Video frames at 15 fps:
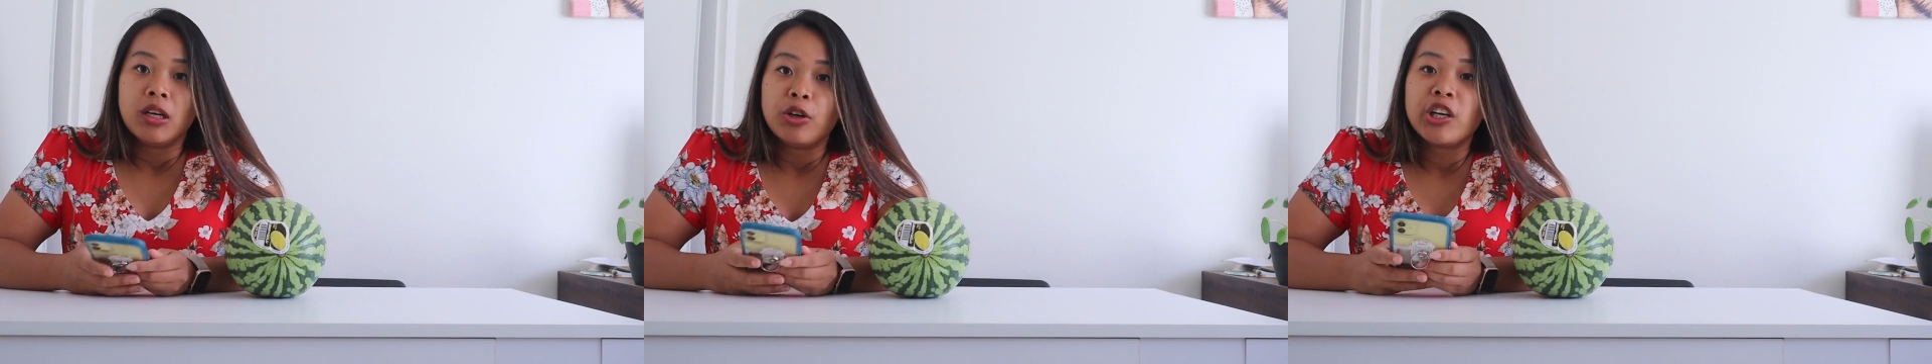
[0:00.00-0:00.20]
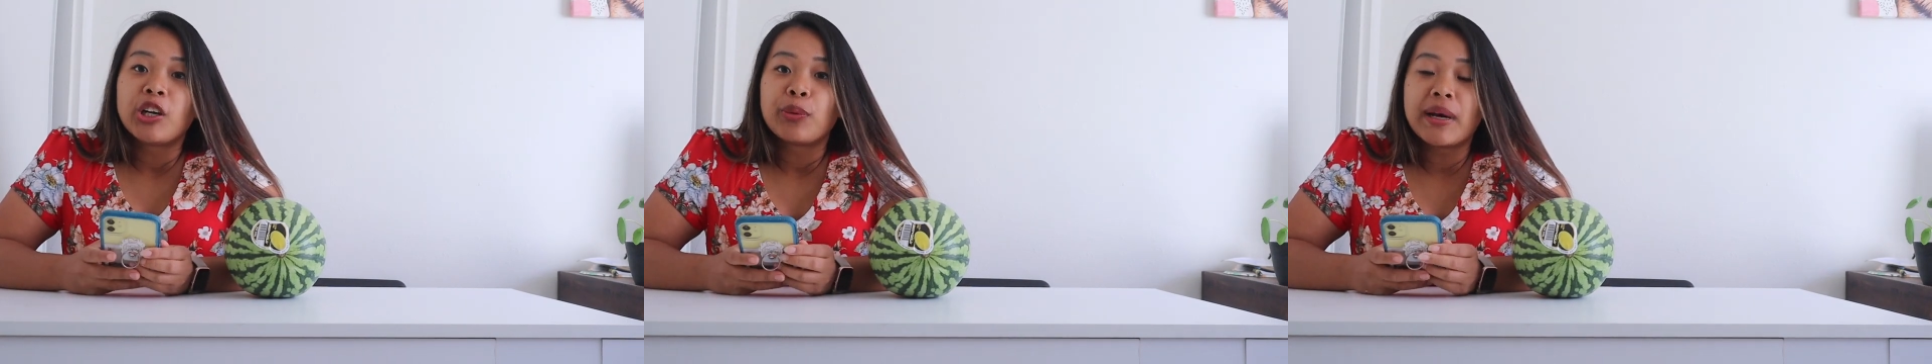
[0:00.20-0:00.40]

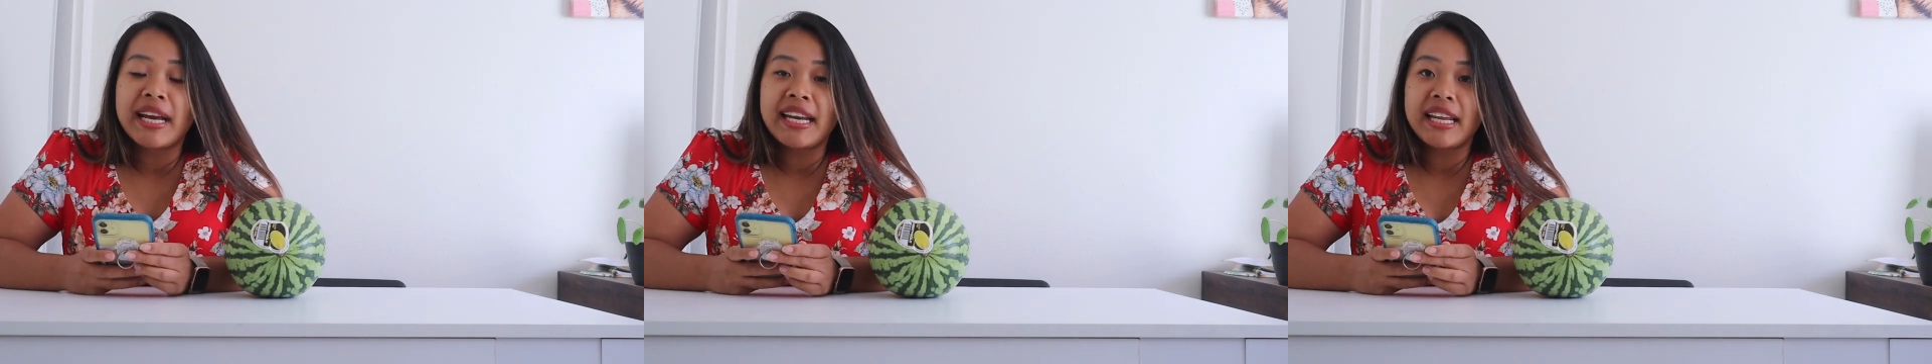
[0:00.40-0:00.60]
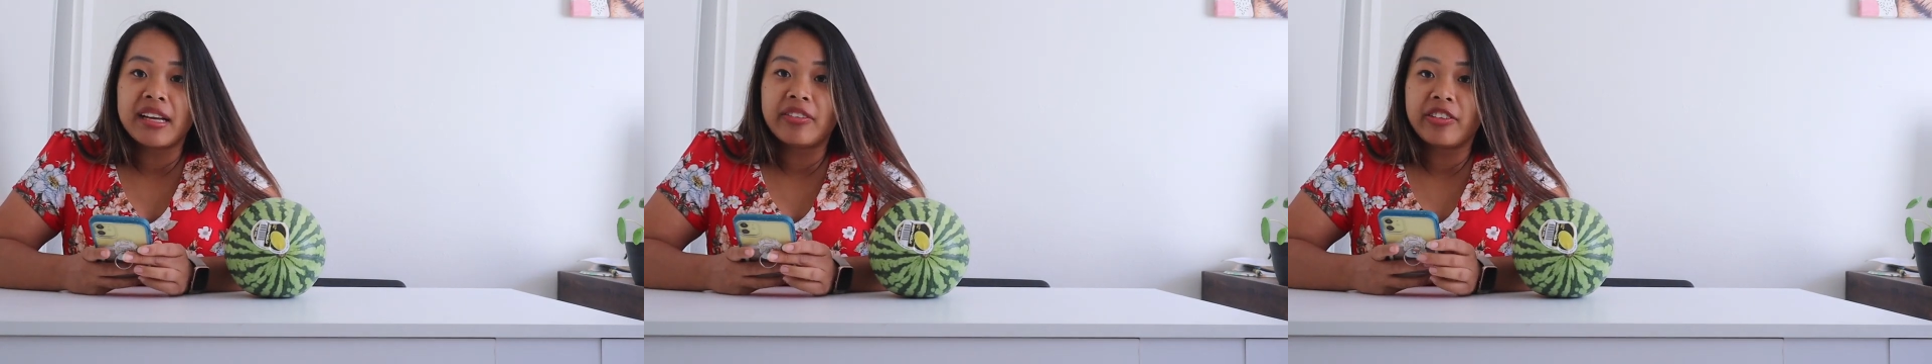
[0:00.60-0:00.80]
We're
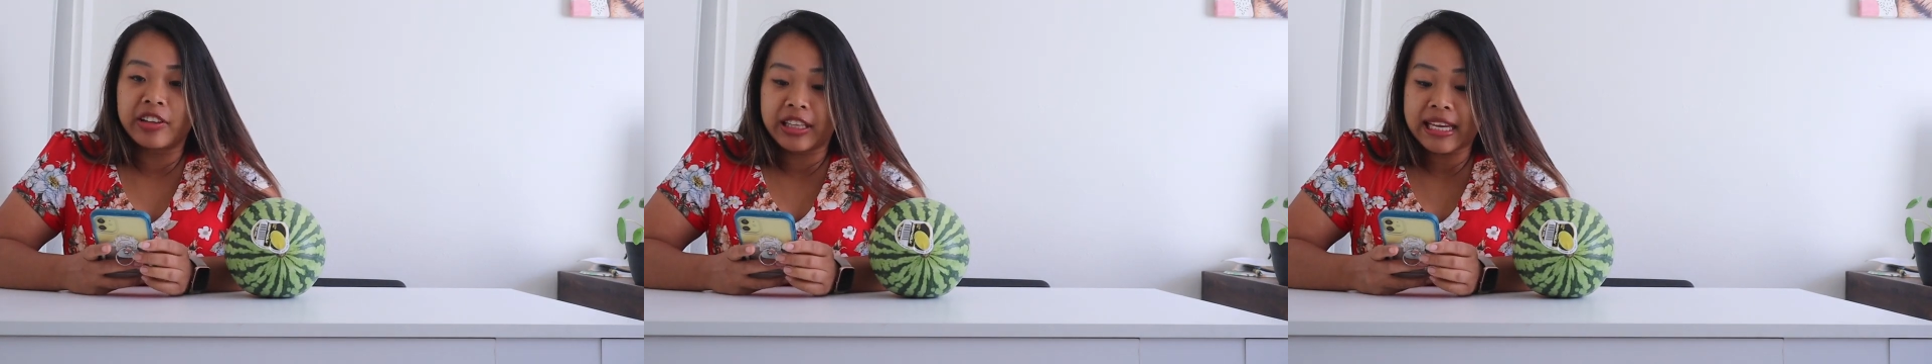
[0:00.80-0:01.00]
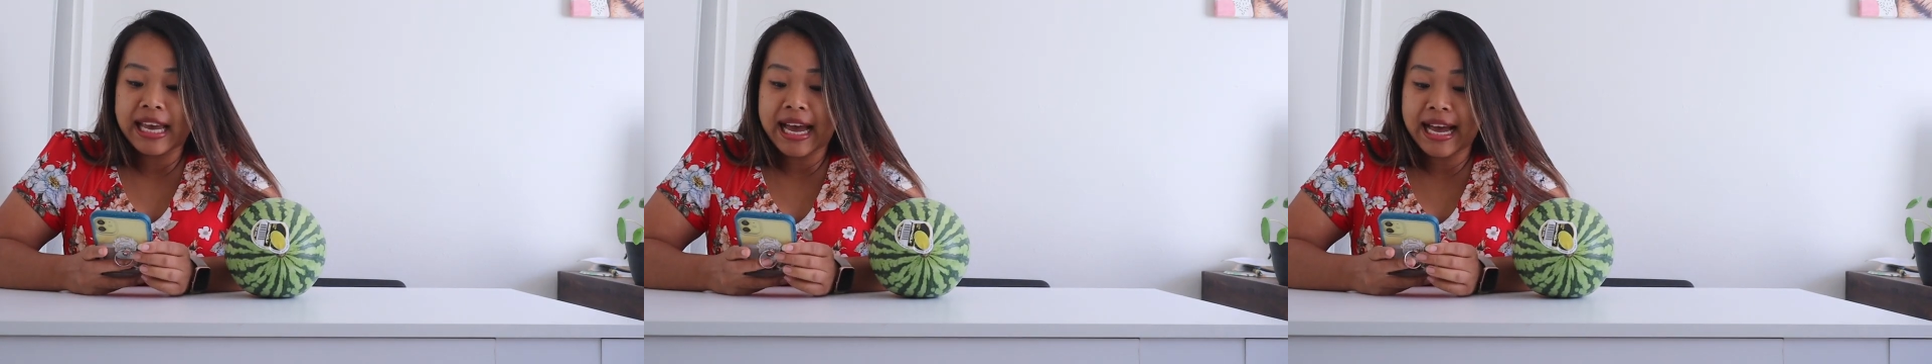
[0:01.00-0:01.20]
waiting for
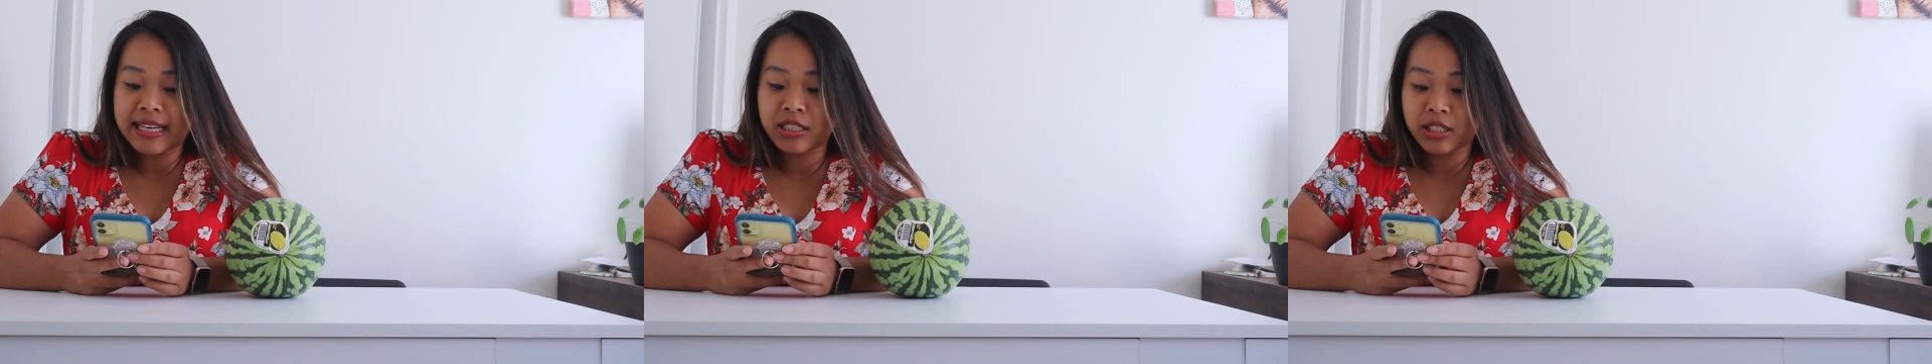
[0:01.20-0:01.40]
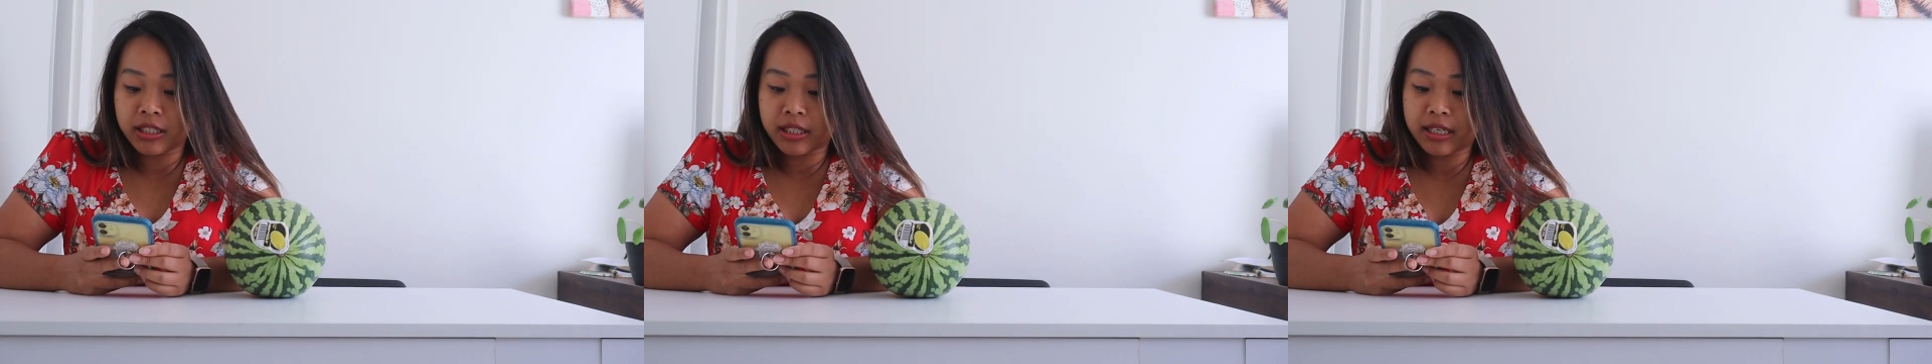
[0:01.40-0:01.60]
the
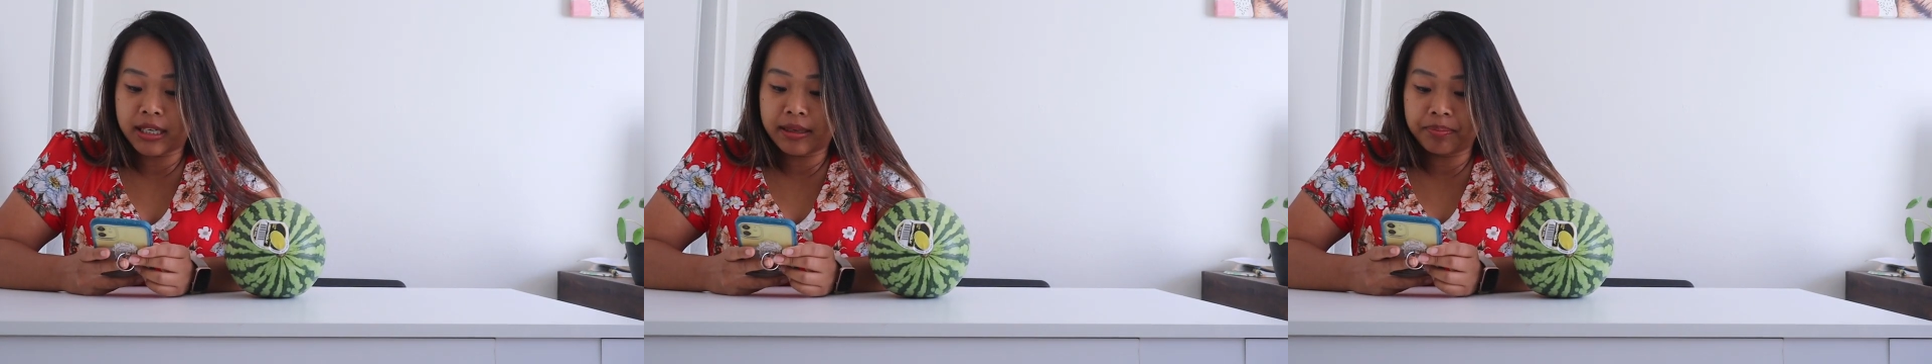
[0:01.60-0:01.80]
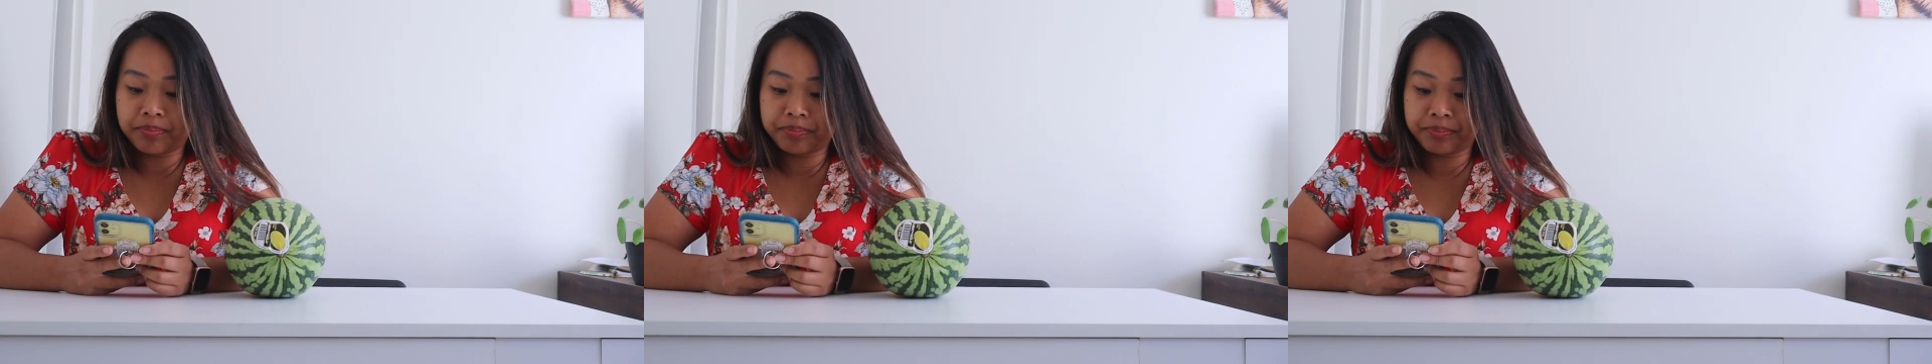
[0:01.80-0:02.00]
cast to
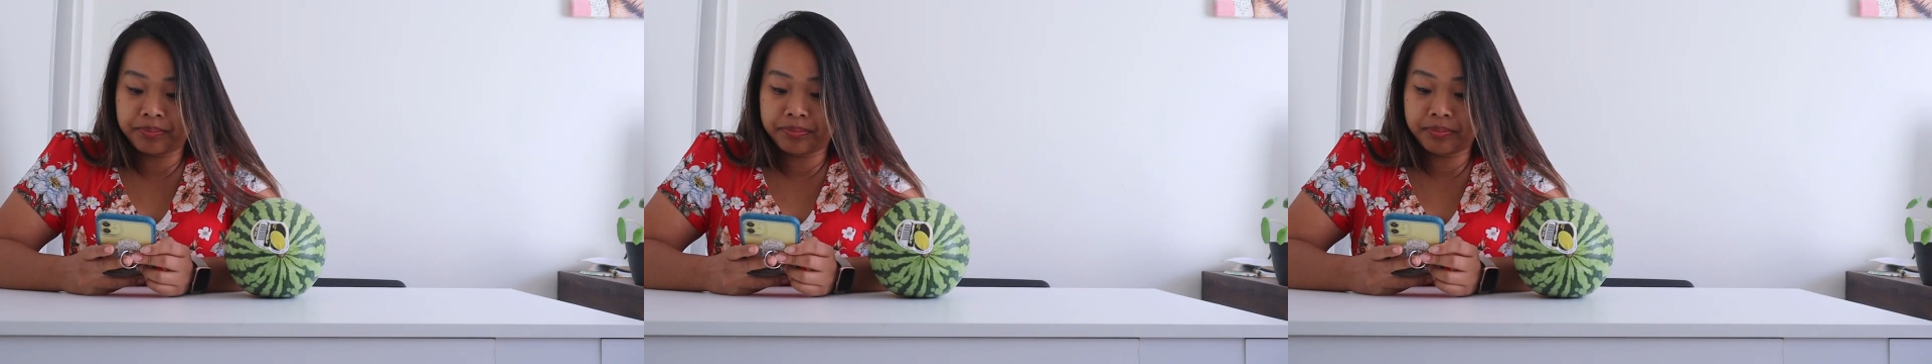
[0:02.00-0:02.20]
come.